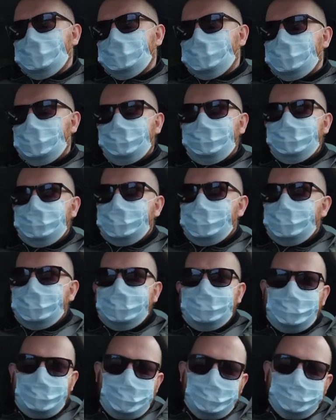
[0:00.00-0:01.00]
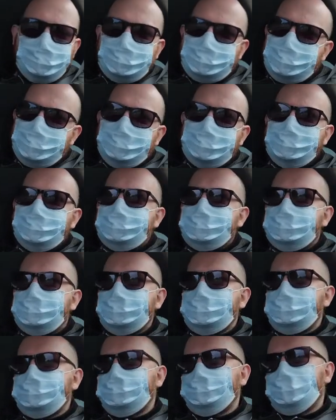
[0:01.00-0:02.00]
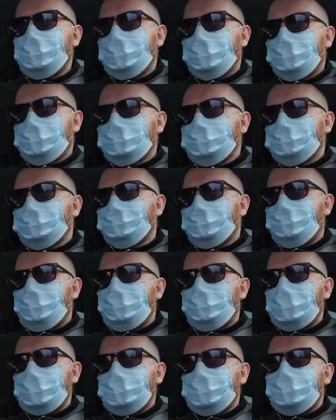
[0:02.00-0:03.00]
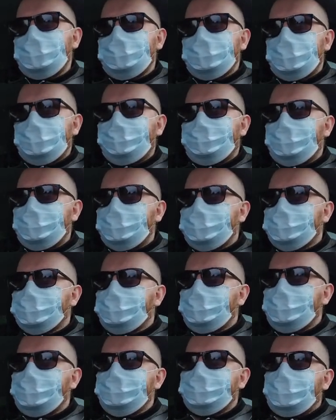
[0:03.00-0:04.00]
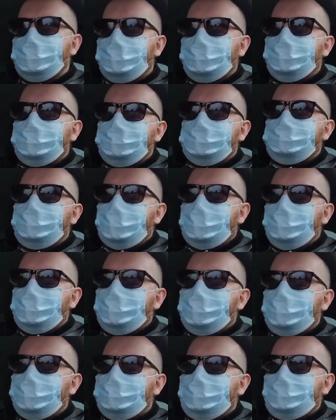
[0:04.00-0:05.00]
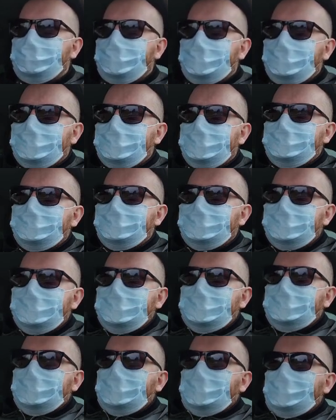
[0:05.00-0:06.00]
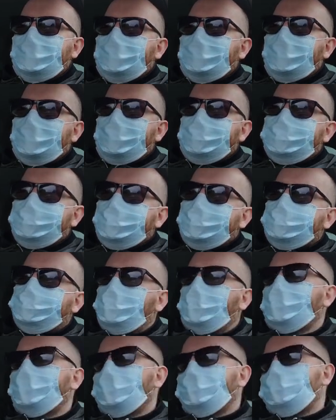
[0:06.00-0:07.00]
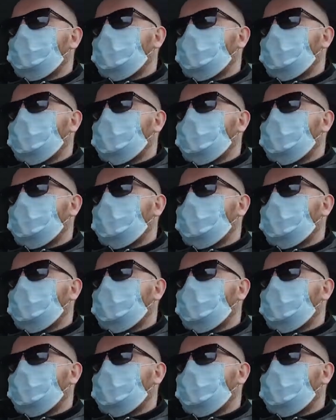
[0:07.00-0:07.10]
7-seaters, 9-seaters. You know, be much easier to fit the screens on those, by the way. So that's one of